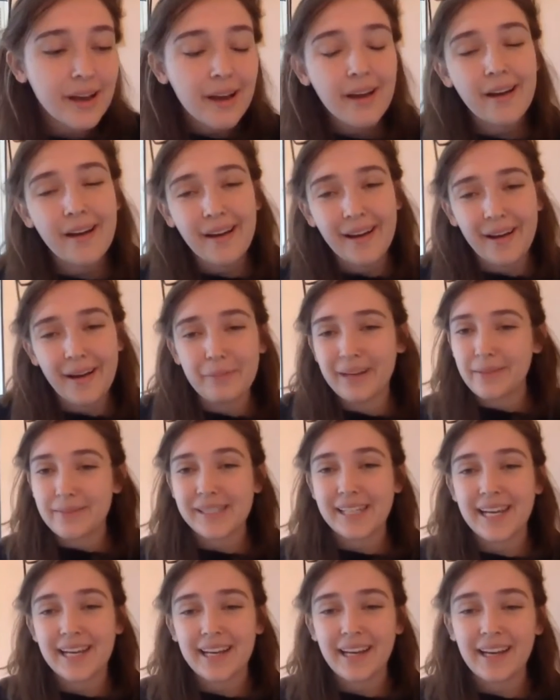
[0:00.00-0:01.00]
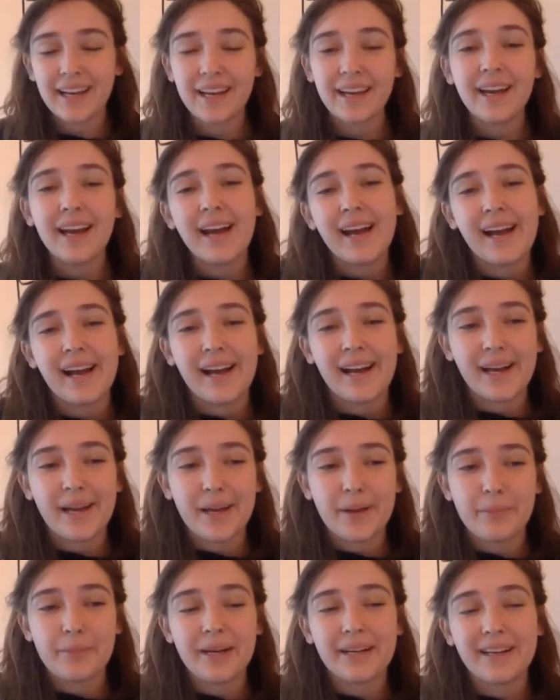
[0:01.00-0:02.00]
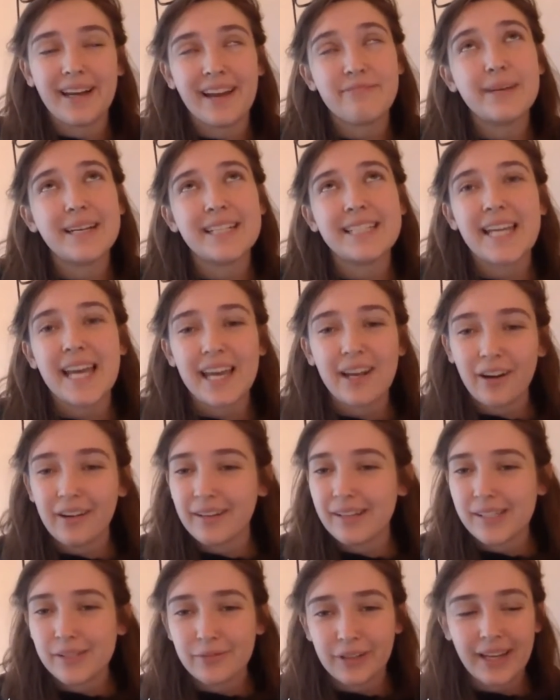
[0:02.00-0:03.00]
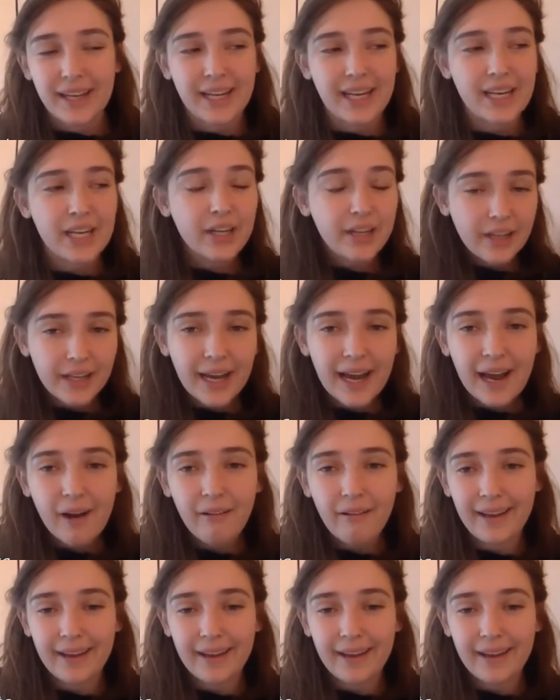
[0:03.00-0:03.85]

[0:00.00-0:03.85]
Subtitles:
My name is Katie. I've been a tank artist for like a year